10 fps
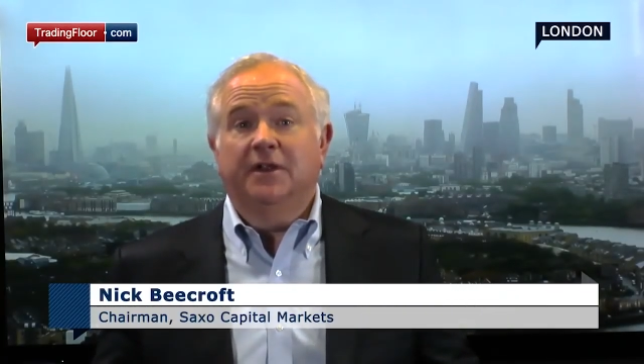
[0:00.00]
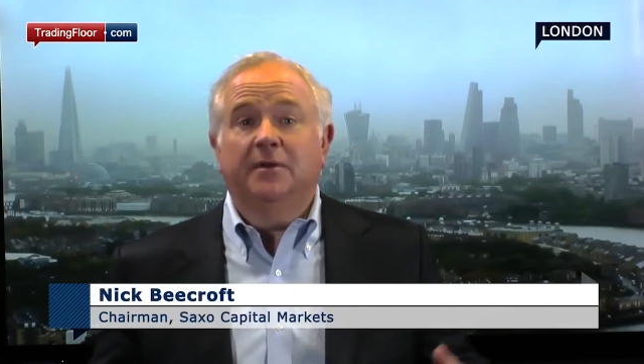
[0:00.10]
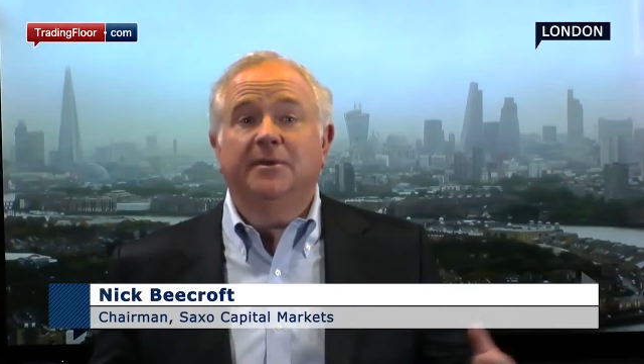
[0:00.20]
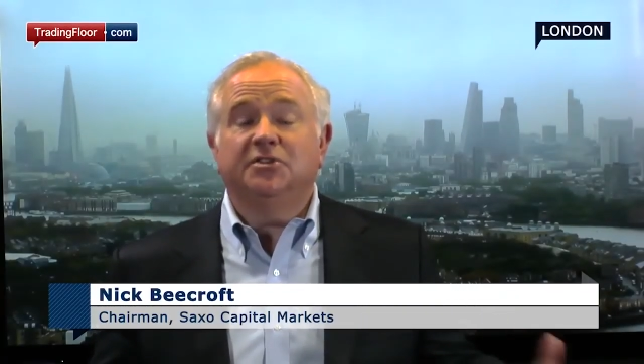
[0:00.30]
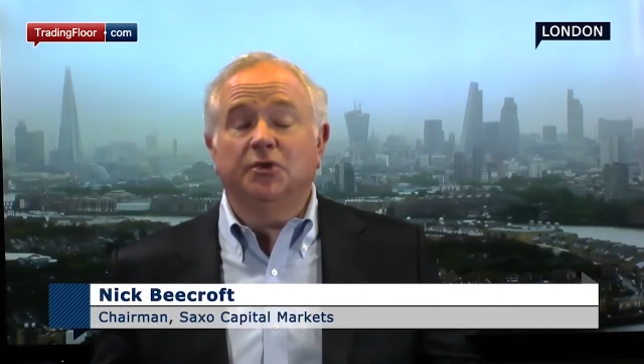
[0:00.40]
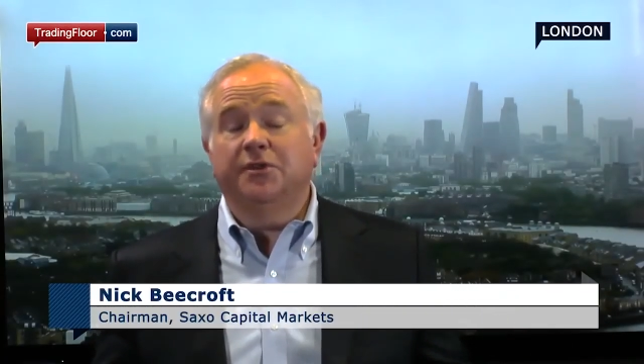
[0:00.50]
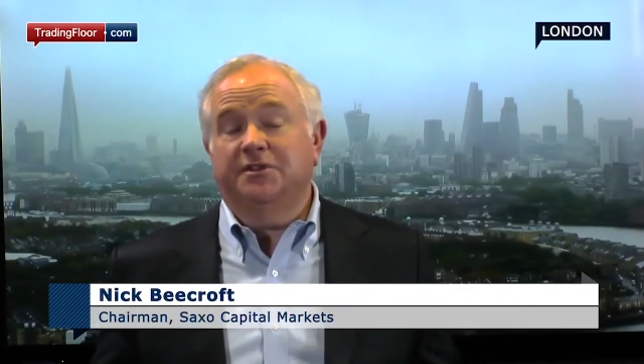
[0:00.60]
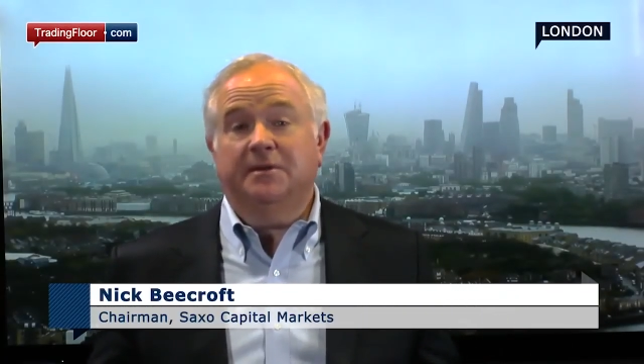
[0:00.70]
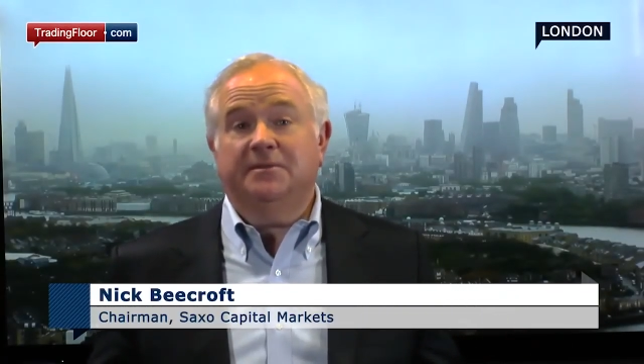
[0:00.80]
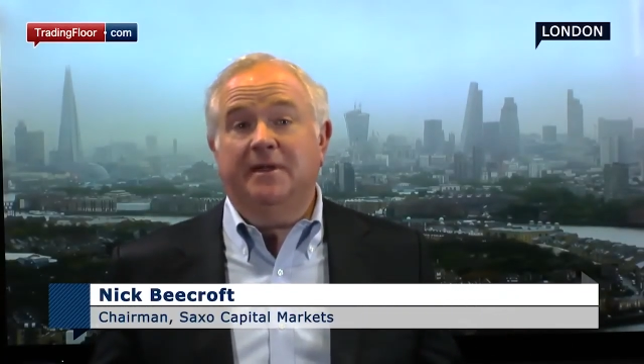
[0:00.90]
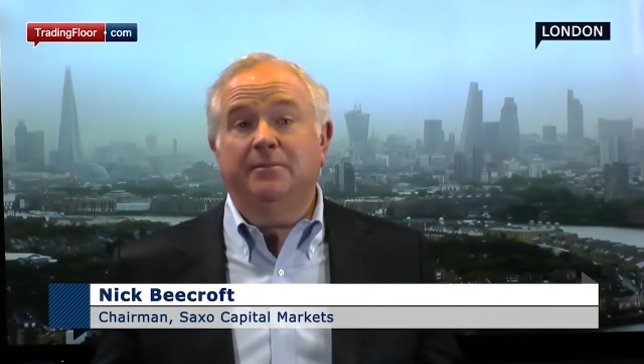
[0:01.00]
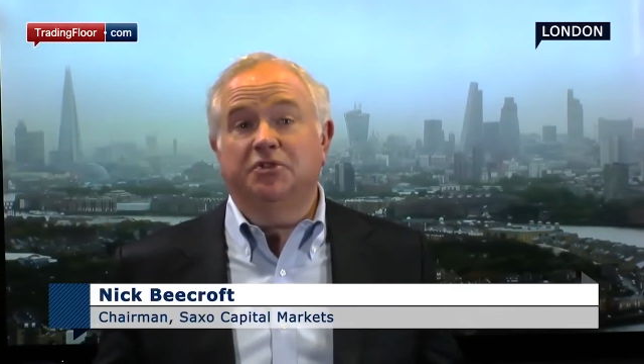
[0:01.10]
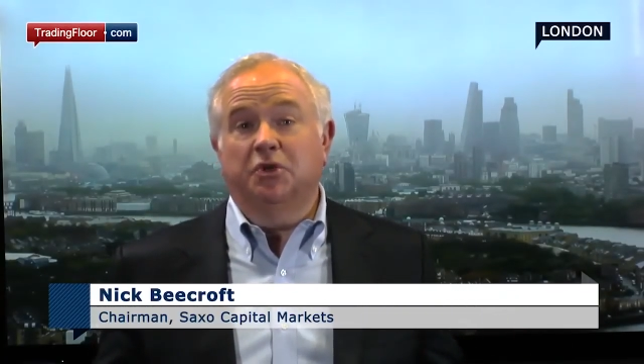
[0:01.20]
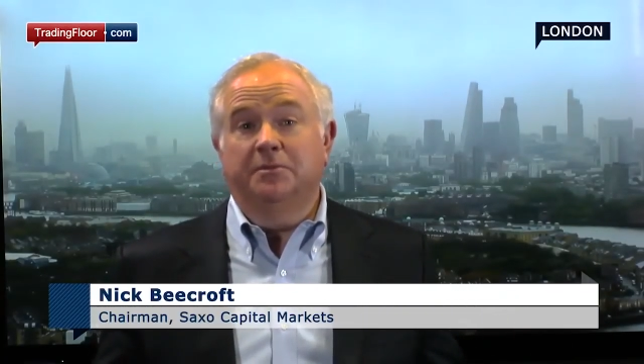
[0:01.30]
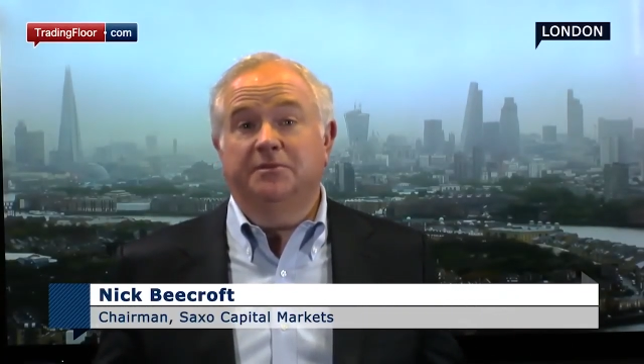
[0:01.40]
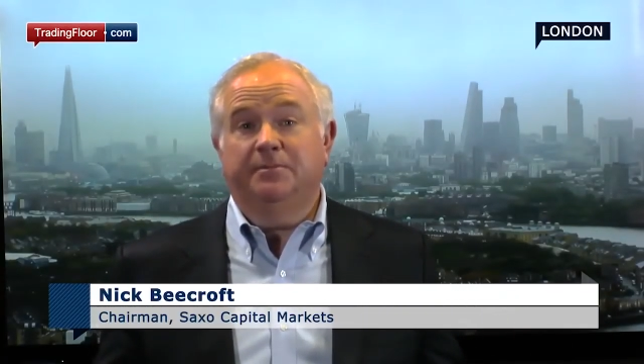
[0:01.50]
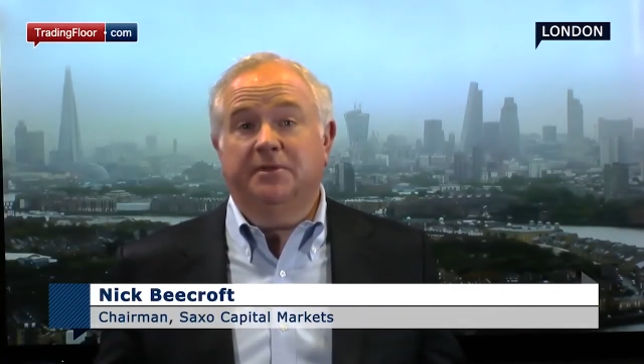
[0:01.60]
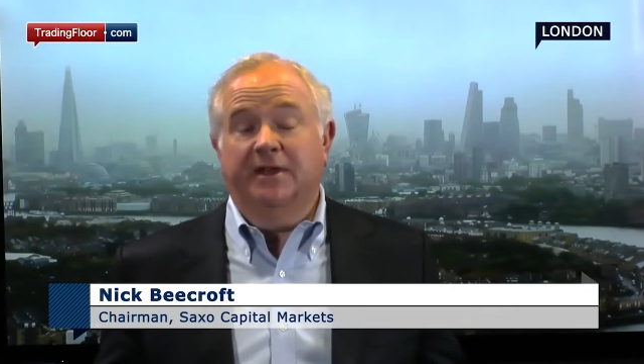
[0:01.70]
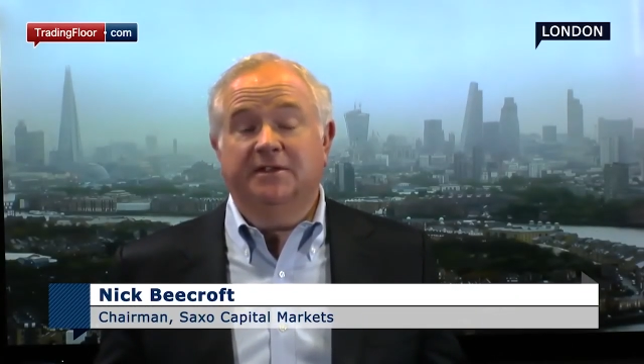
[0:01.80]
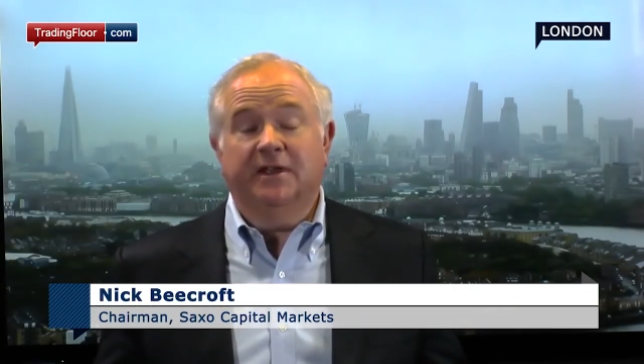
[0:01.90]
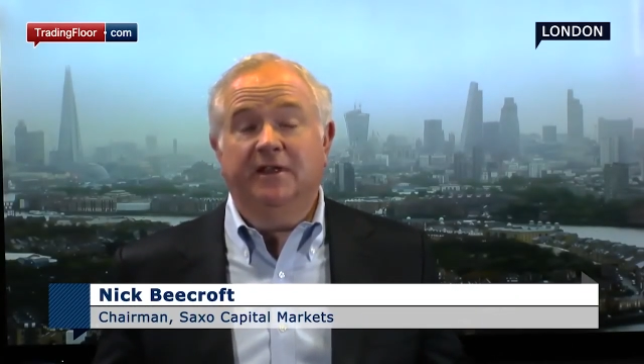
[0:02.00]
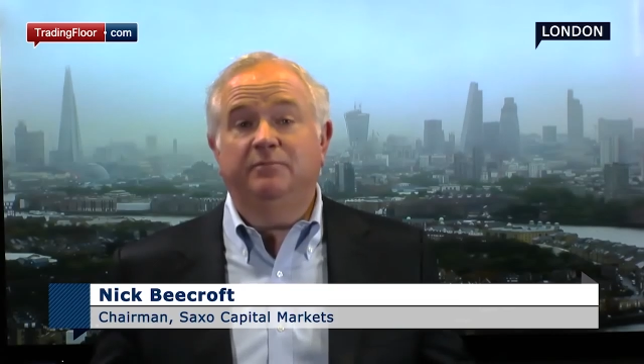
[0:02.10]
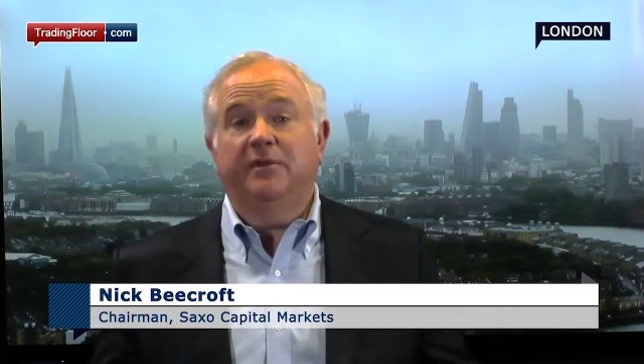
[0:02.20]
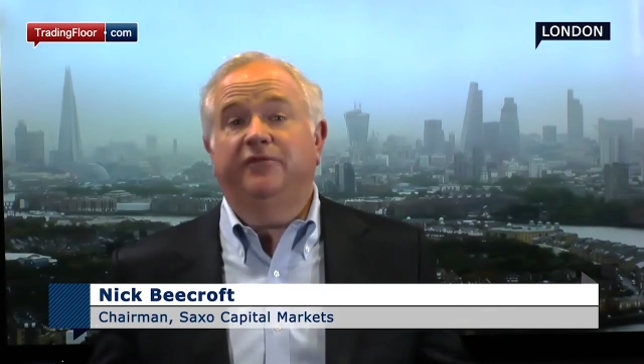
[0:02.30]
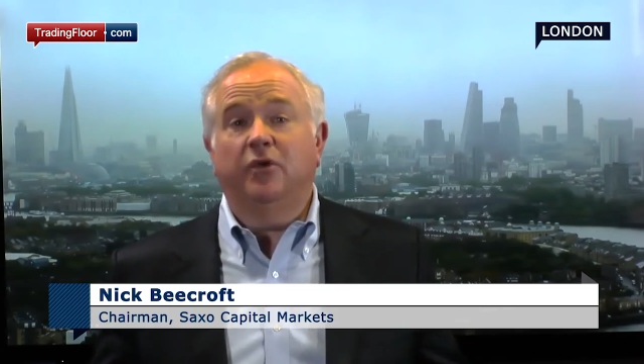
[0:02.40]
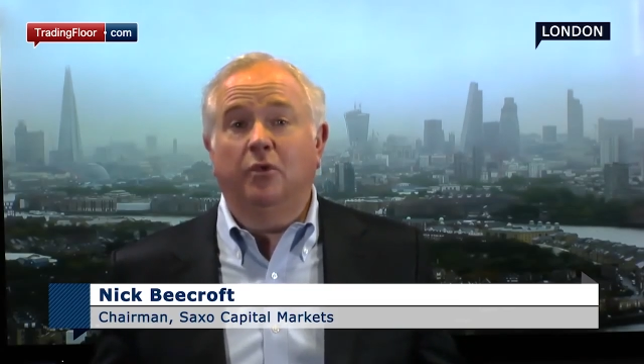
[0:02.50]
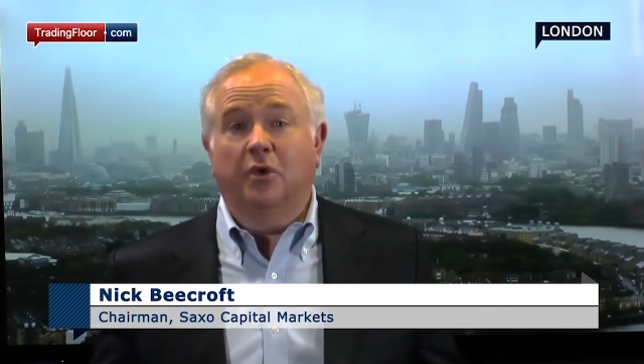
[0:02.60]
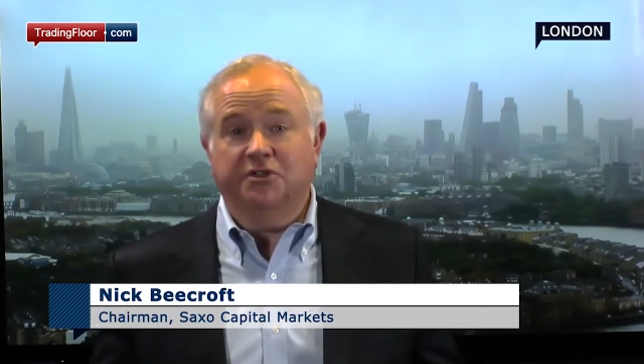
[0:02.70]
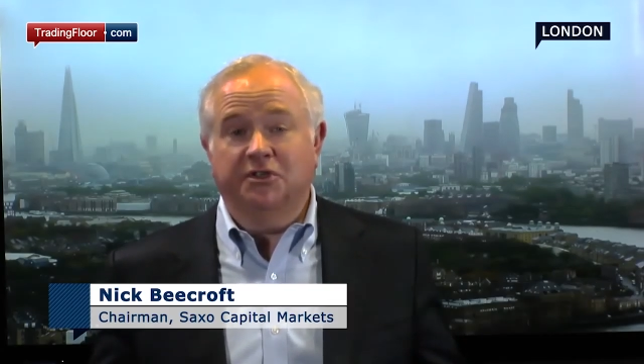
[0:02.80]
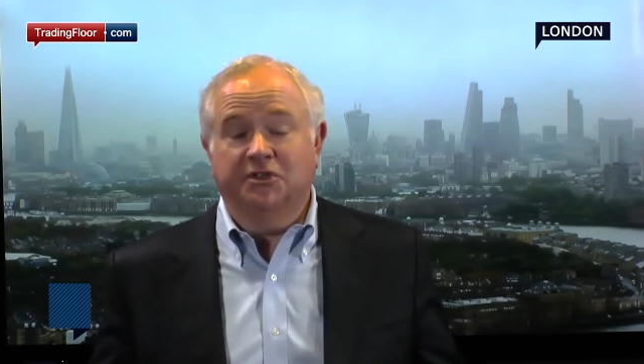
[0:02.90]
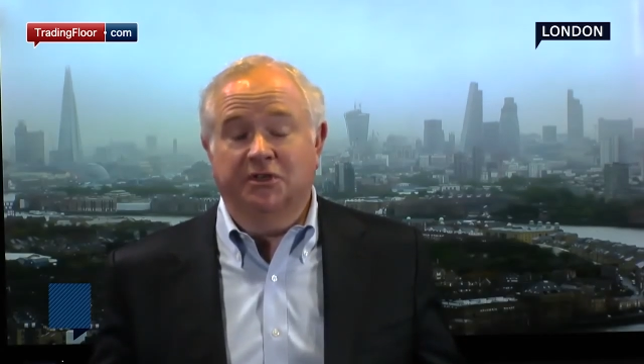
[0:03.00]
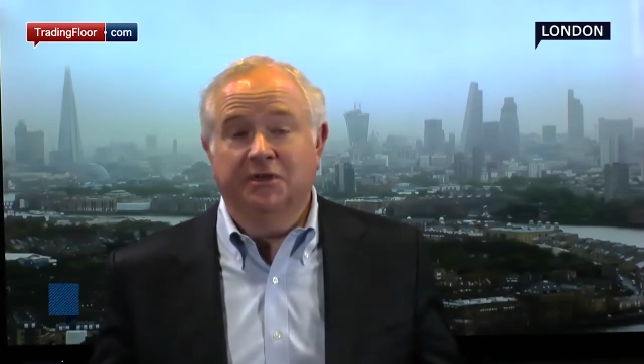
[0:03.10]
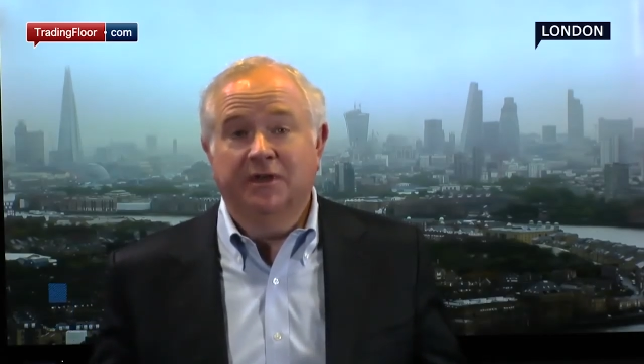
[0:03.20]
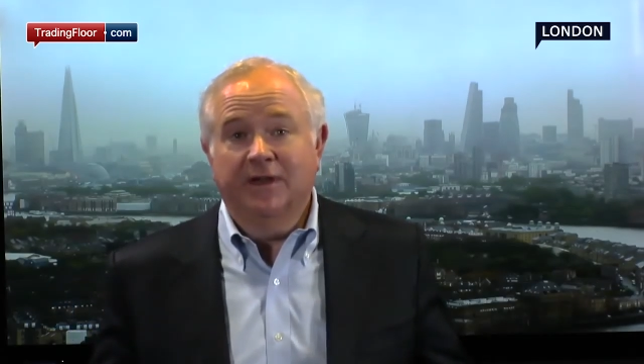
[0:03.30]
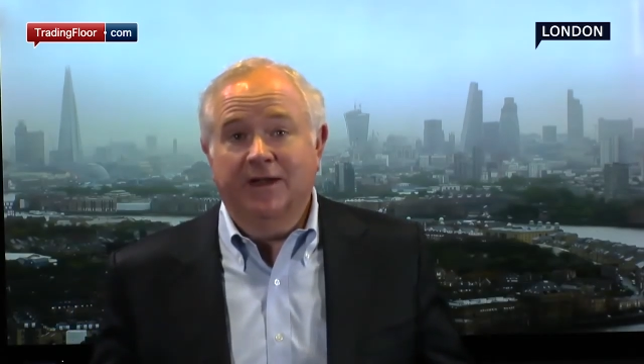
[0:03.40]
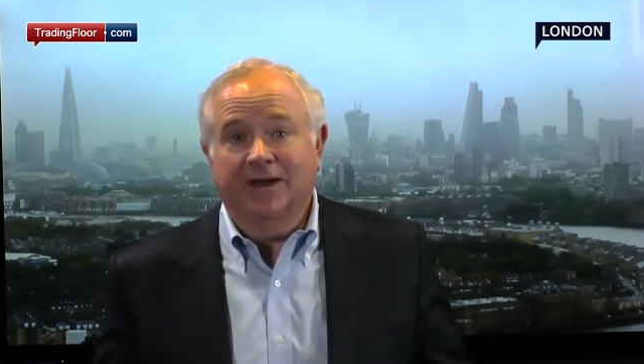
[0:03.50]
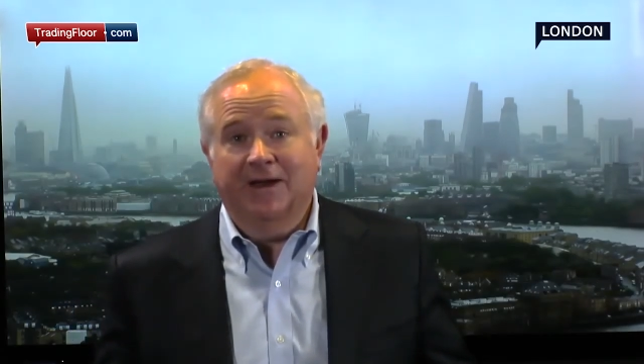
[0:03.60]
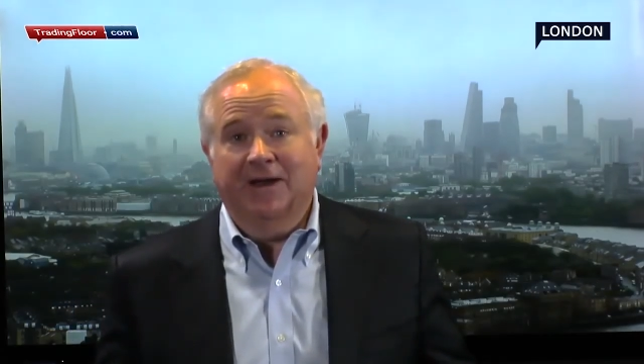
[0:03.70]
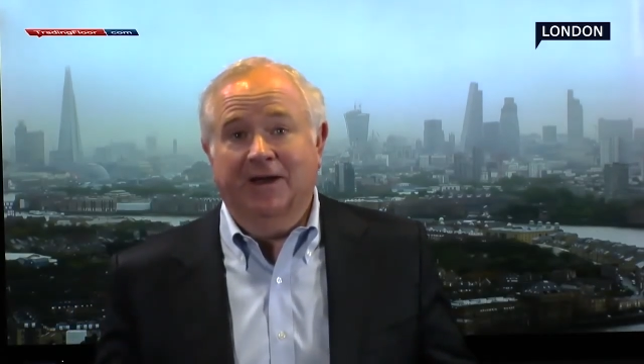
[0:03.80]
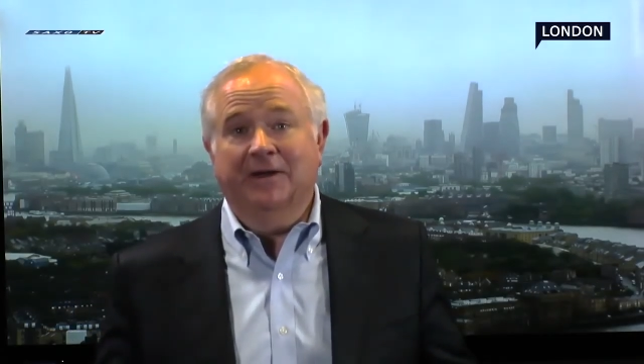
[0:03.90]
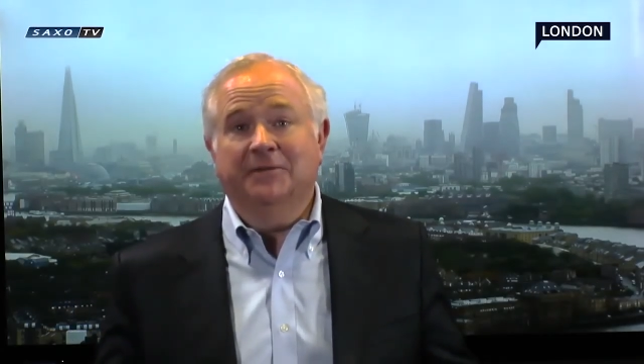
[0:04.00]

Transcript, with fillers: You know, we saw the September jobs data even before Washington uh,